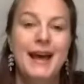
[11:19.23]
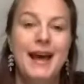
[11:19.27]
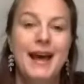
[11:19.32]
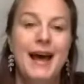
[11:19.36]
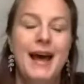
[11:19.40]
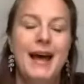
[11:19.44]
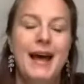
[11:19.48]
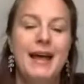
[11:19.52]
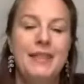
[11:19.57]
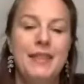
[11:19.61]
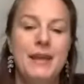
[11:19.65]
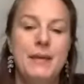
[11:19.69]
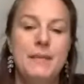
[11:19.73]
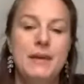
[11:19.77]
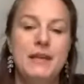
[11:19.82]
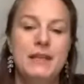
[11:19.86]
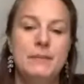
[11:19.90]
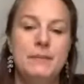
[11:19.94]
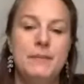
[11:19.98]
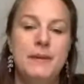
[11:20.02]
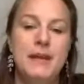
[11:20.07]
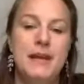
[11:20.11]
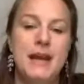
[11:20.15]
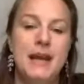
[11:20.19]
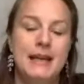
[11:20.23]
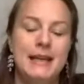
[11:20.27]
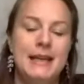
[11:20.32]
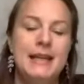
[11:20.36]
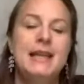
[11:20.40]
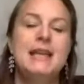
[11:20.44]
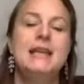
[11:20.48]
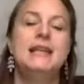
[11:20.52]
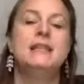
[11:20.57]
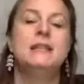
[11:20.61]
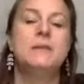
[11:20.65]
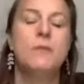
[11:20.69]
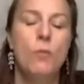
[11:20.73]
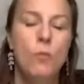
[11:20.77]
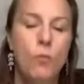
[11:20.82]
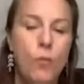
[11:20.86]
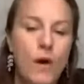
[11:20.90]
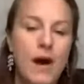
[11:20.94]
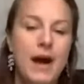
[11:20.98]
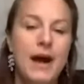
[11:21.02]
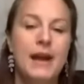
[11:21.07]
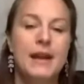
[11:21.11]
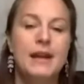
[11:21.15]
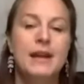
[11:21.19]
and there must be at least
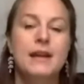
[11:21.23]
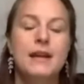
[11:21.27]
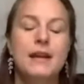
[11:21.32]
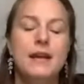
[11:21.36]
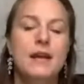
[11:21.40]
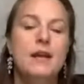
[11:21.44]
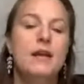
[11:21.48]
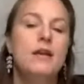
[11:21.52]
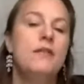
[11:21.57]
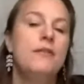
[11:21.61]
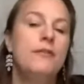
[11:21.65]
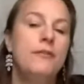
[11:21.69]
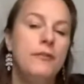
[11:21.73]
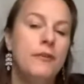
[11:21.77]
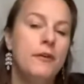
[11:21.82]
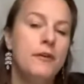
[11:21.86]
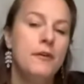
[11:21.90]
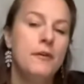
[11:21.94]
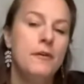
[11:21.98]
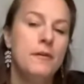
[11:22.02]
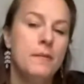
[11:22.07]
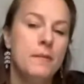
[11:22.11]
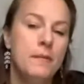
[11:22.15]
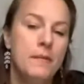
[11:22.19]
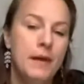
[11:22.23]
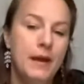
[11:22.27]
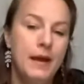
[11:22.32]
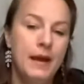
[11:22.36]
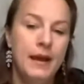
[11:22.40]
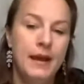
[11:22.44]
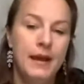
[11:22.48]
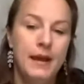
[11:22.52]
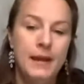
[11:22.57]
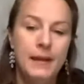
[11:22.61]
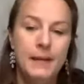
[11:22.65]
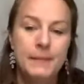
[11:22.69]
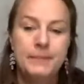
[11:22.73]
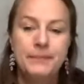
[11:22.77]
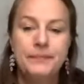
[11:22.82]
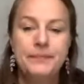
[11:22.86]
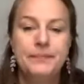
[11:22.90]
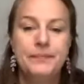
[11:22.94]
one from a